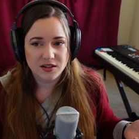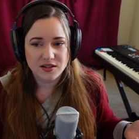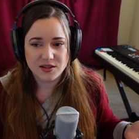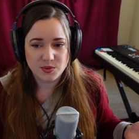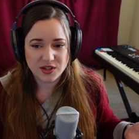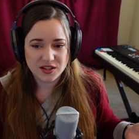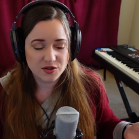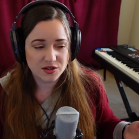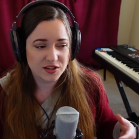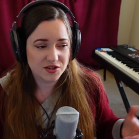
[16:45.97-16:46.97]
because we can
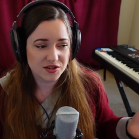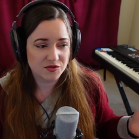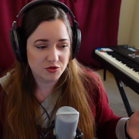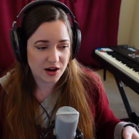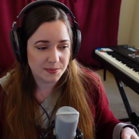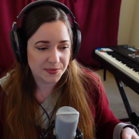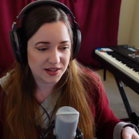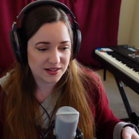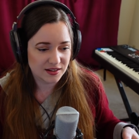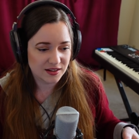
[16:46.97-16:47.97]
usually just drop
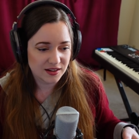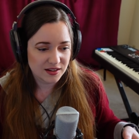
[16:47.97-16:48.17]
in